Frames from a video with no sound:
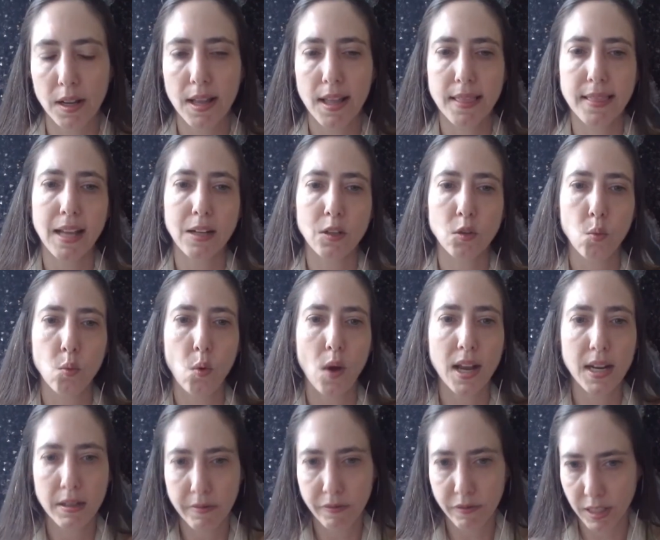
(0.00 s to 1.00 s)
that
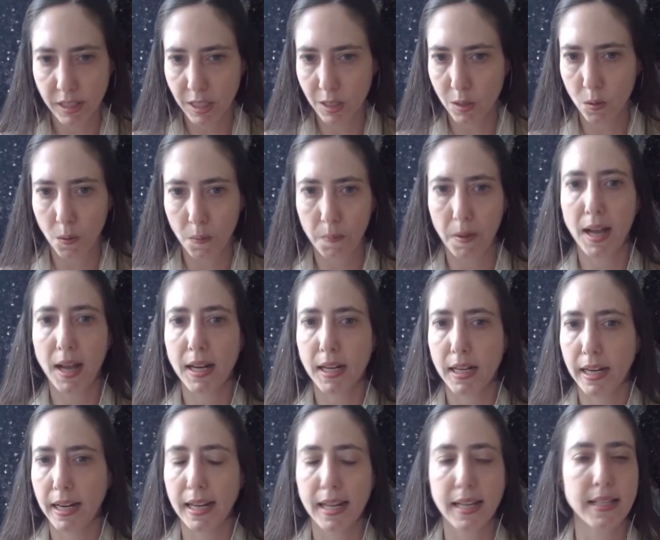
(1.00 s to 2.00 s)
one physical
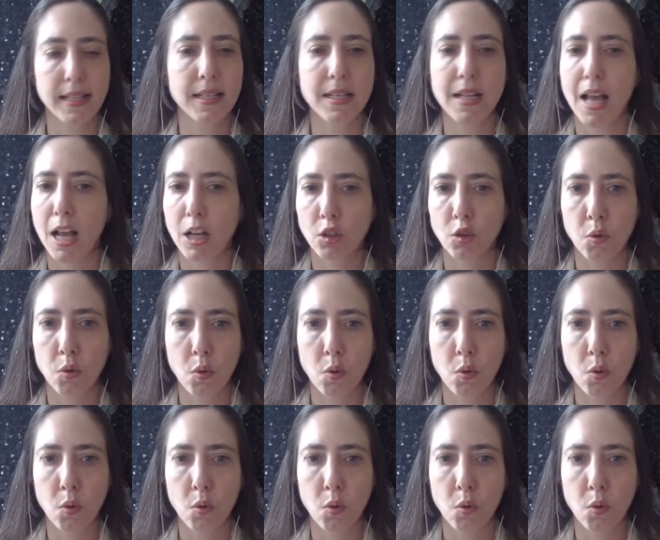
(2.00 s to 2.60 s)
body is not